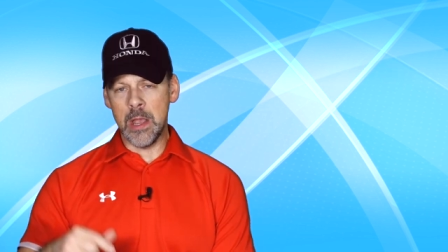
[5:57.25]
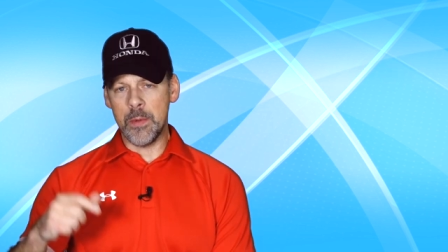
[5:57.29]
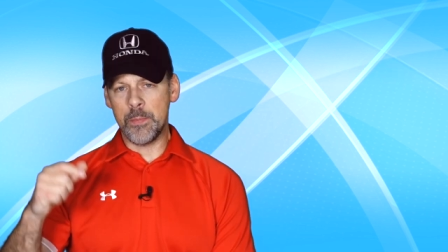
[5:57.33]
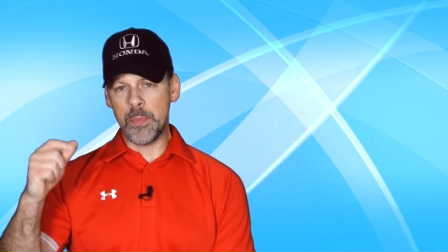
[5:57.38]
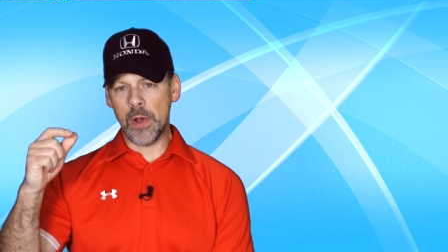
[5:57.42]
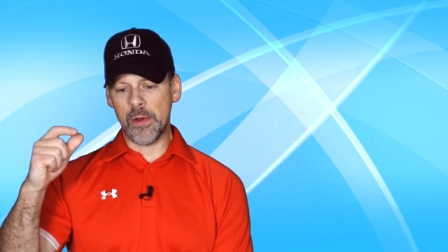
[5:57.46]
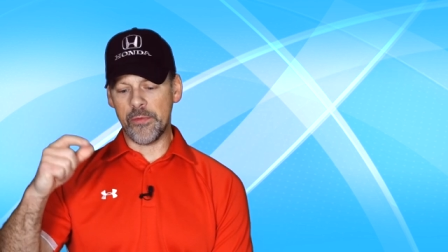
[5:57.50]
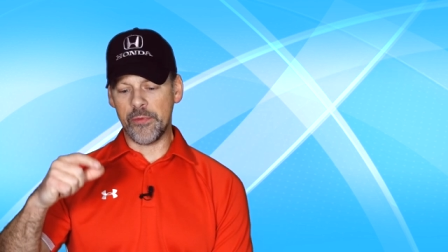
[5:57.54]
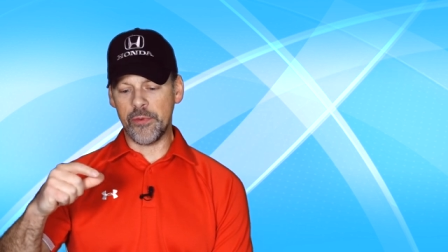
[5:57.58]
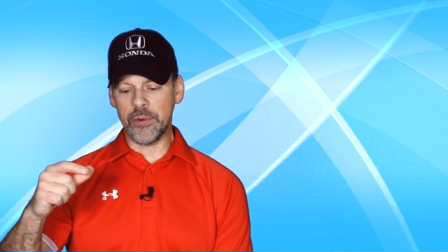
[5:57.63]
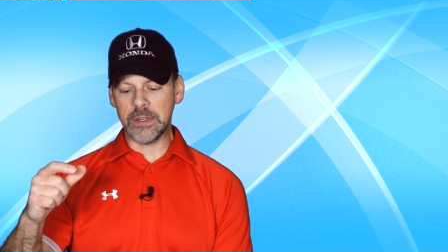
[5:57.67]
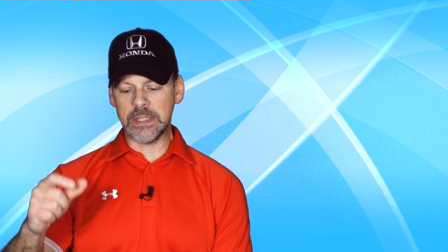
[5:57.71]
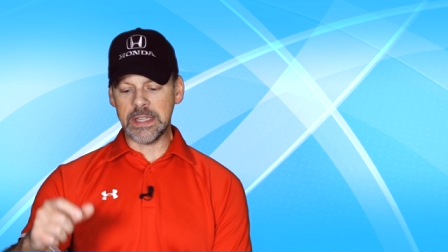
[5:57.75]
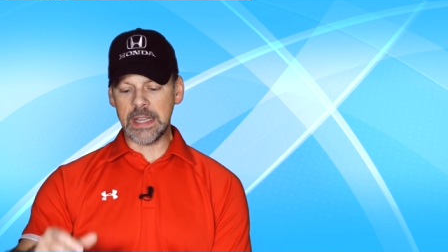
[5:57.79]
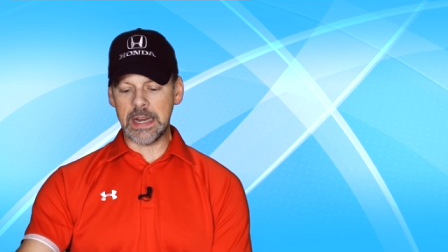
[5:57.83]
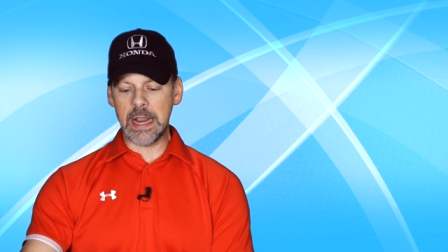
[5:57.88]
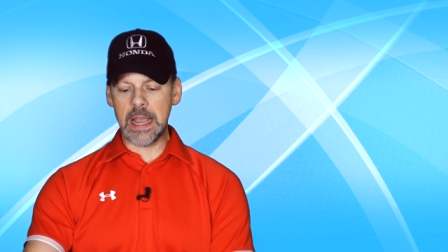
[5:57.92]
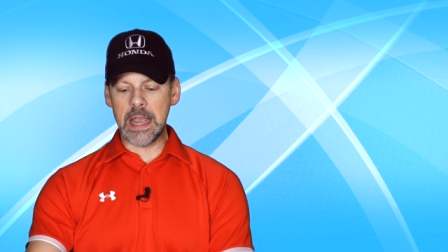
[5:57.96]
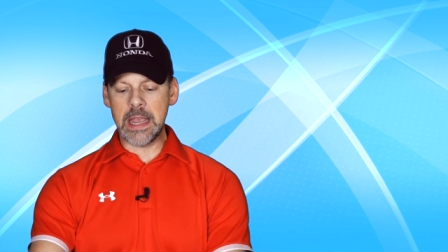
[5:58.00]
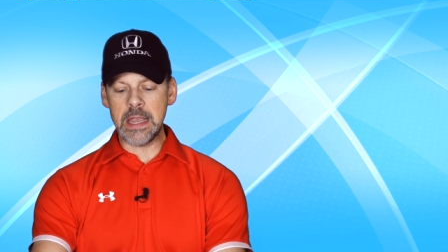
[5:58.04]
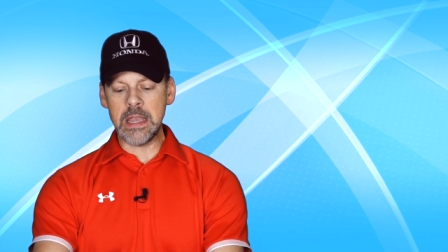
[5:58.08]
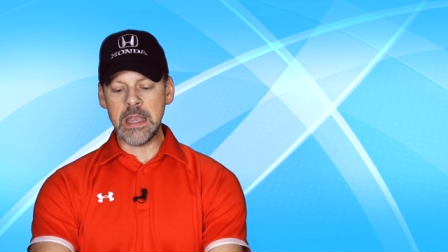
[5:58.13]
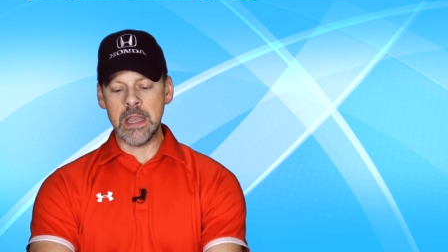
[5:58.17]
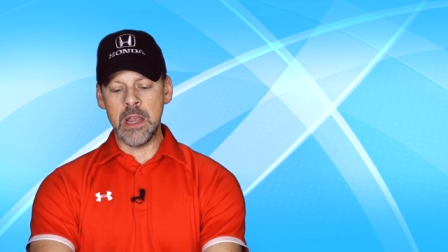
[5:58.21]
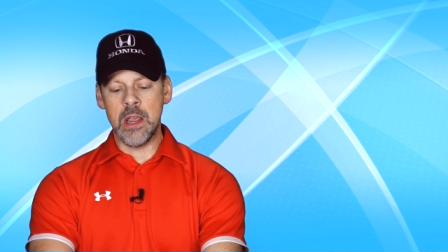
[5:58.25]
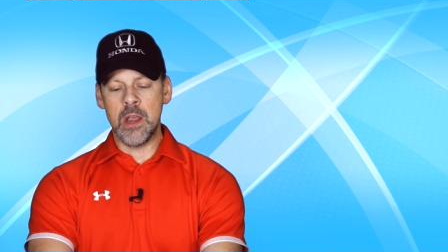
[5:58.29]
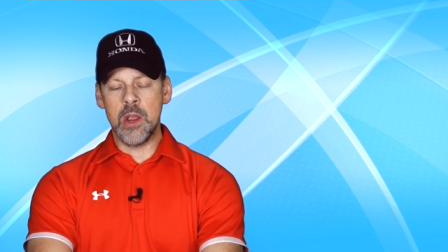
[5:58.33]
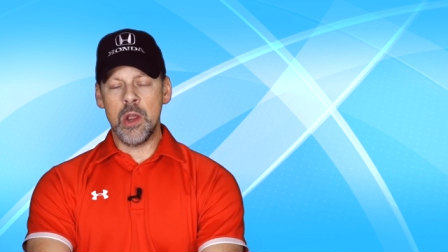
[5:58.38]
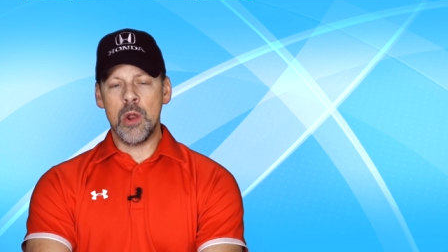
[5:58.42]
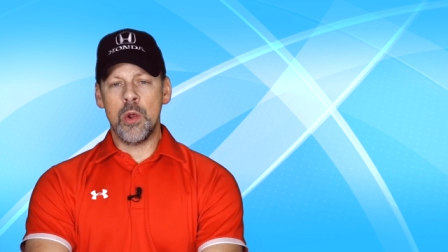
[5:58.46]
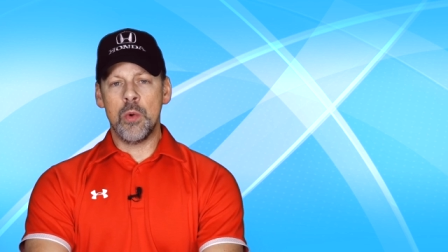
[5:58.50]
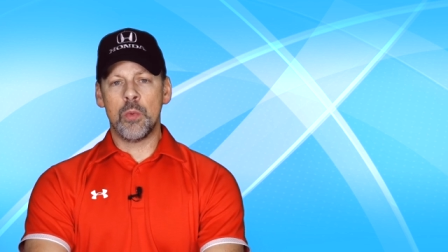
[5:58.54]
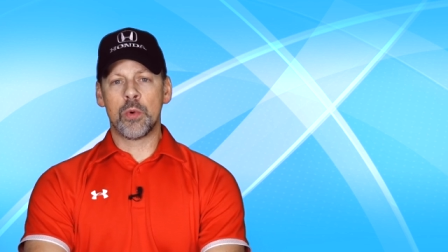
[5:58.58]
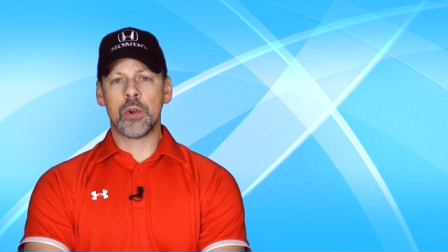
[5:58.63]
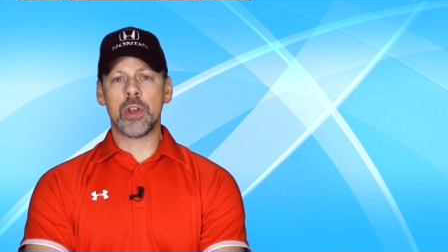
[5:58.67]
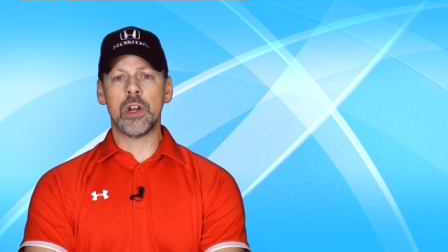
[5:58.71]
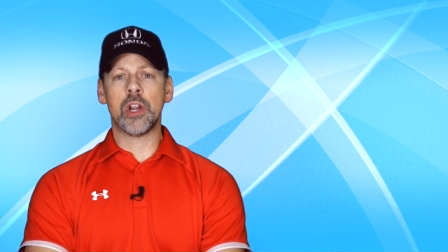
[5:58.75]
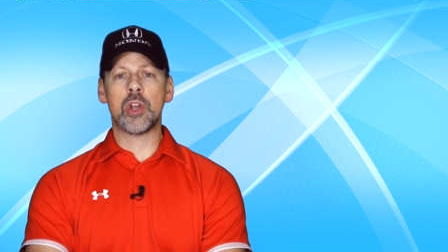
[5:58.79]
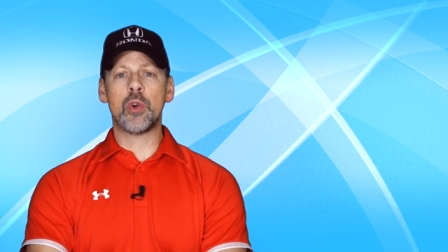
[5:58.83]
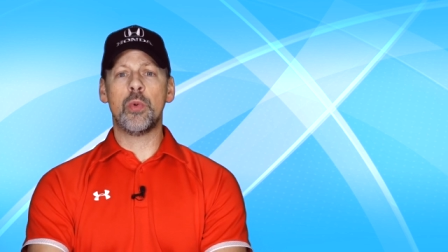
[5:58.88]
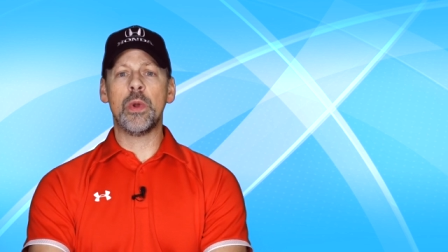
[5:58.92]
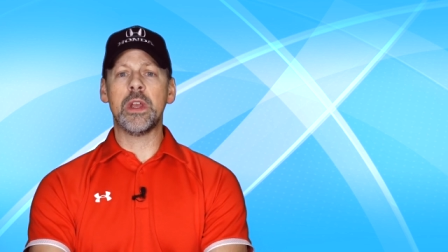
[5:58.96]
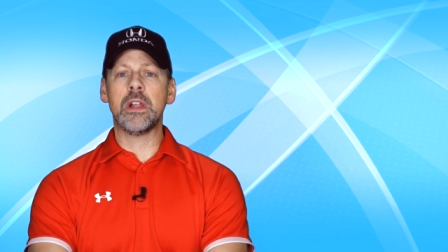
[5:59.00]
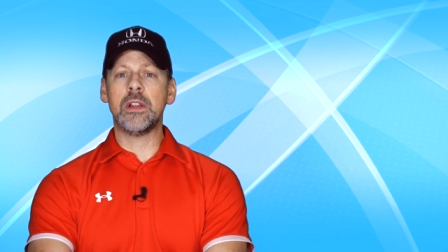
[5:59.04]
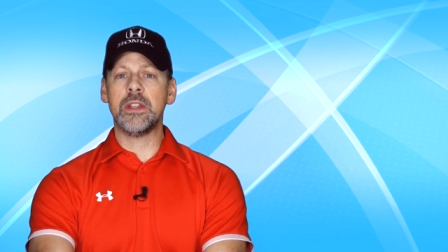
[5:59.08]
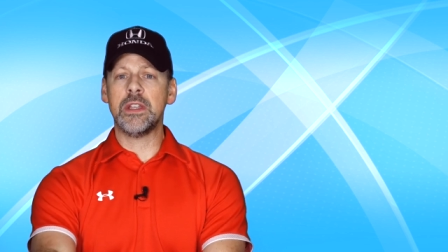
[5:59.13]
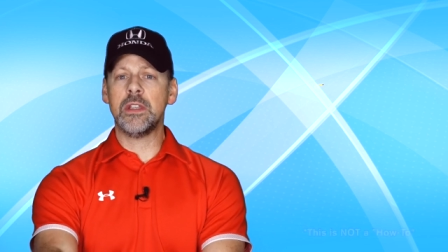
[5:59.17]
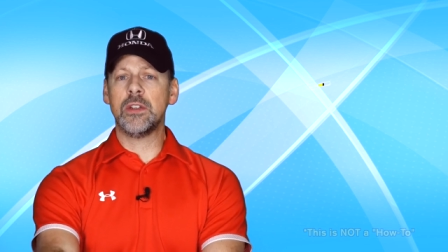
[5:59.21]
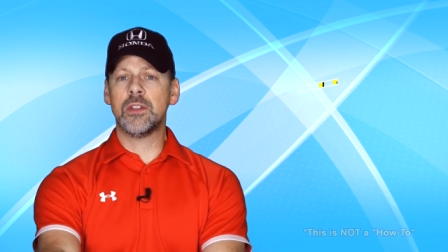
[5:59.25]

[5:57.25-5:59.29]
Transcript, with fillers: But for today, we're gonna quickly